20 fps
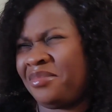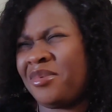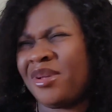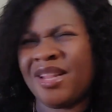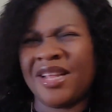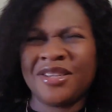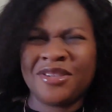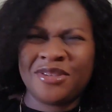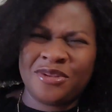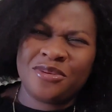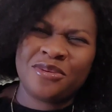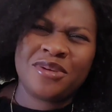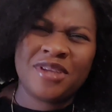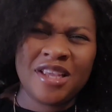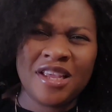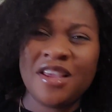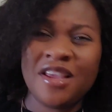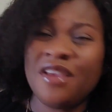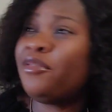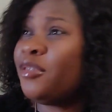small as 2K.
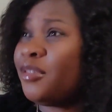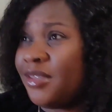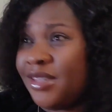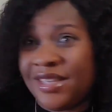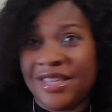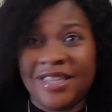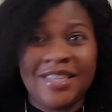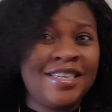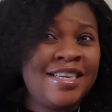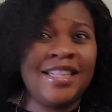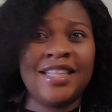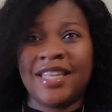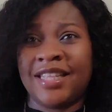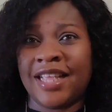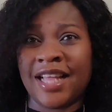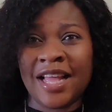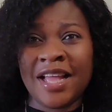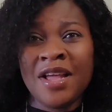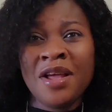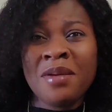Even in
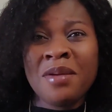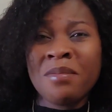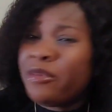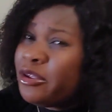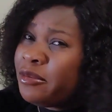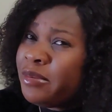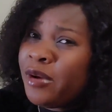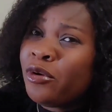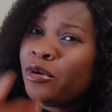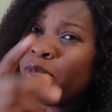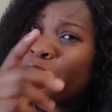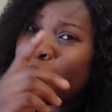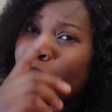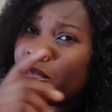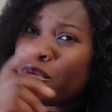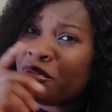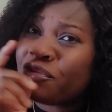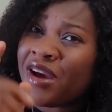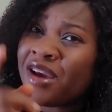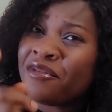Canada, my husband will borrow
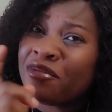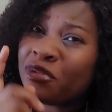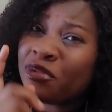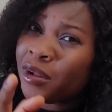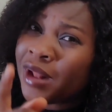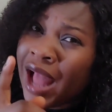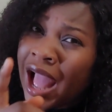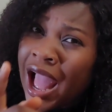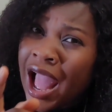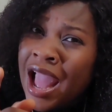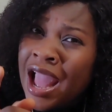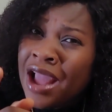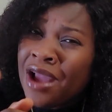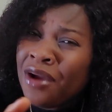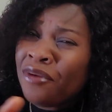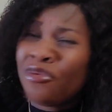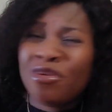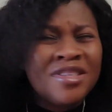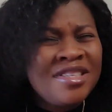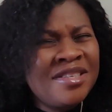me $5.
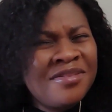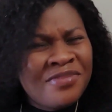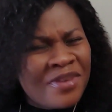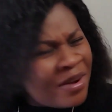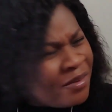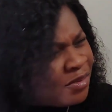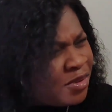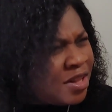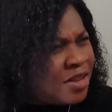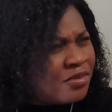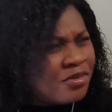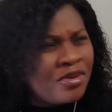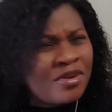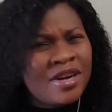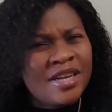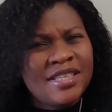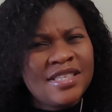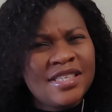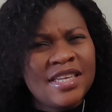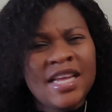What is $5 for
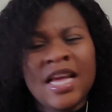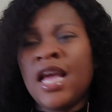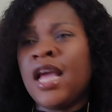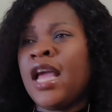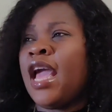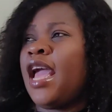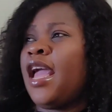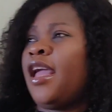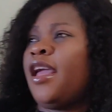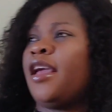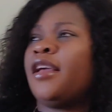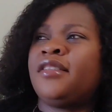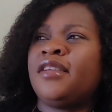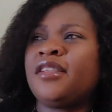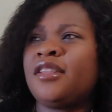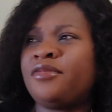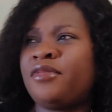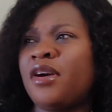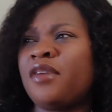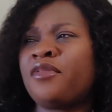Christ's sake? Hey,
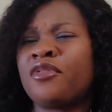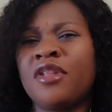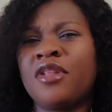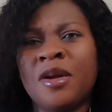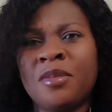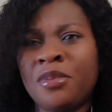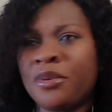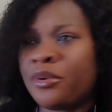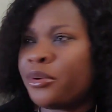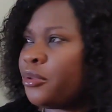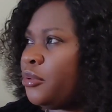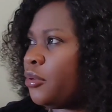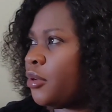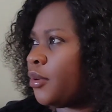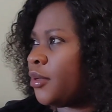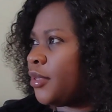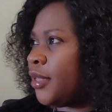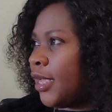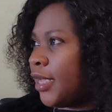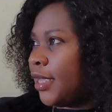take the $5 I borrowed you. I
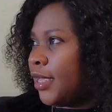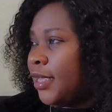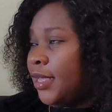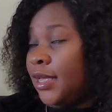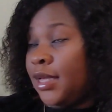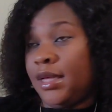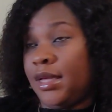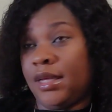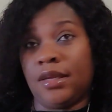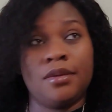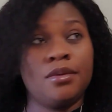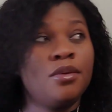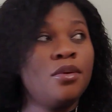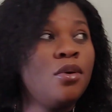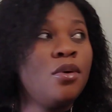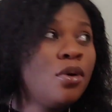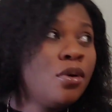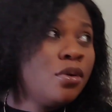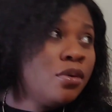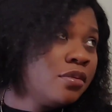was like, hey,
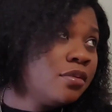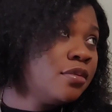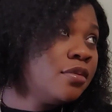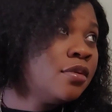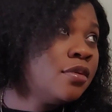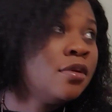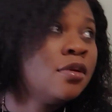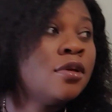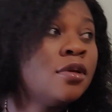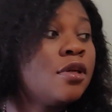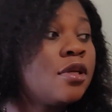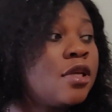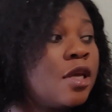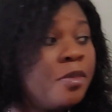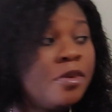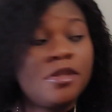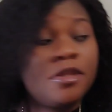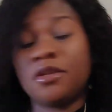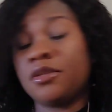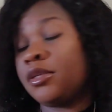oh, keep
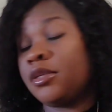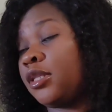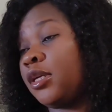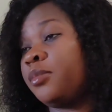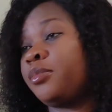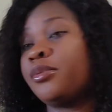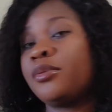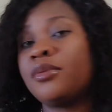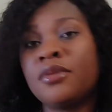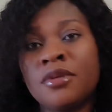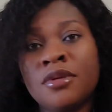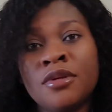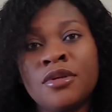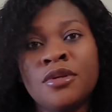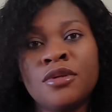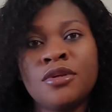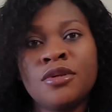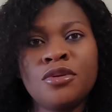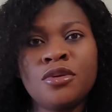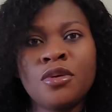it on the table.
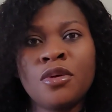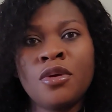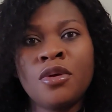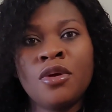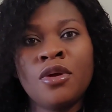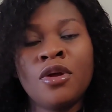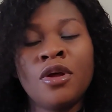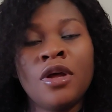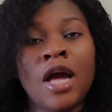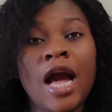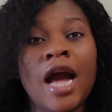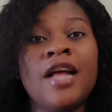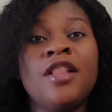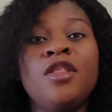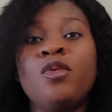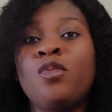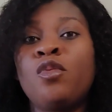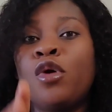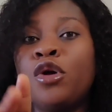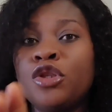You know? And
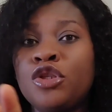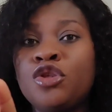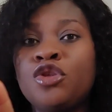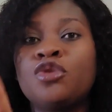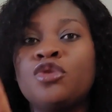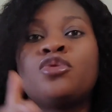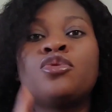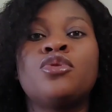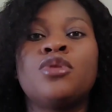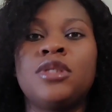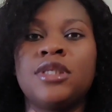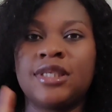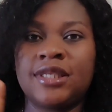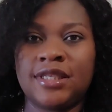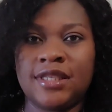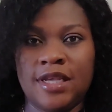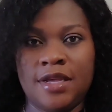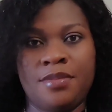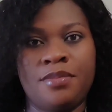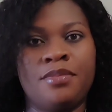he wants you to do the
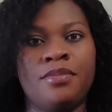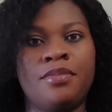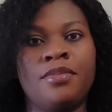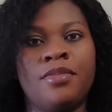same.